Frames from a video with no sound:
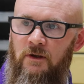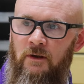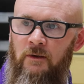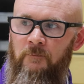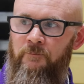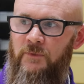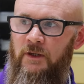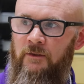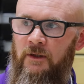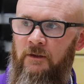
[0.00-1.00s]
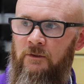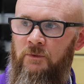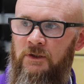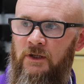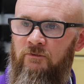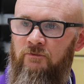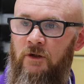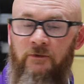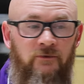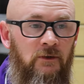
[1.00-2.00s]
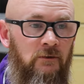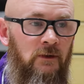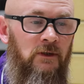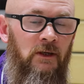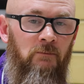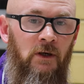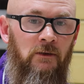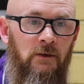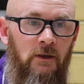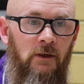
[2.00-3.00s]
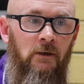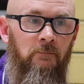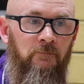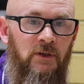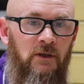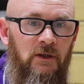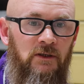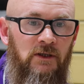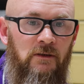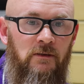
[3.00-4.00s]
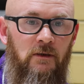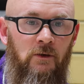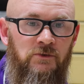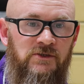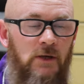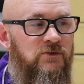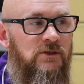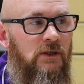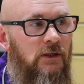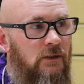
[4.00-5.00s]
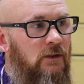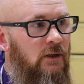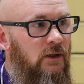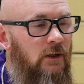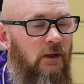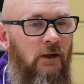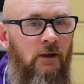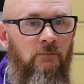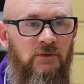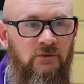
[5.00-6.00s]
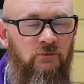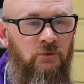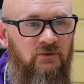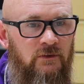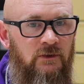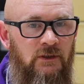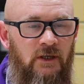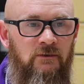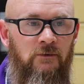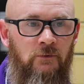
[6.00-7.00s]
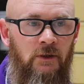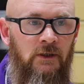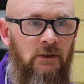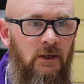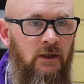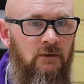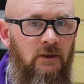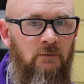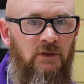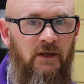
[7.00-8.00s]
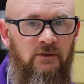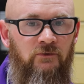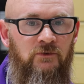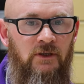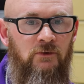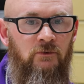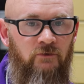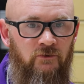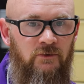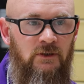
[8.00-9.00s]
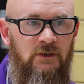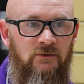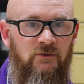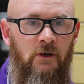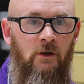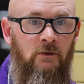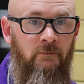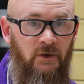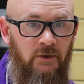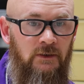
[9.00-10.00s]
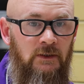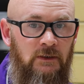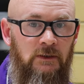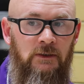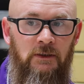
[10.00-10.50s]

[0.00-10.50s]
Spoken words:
And then we have a volunteer that came on, Keith Osowski. He recently got done running at Black Hills State University. He's All-American.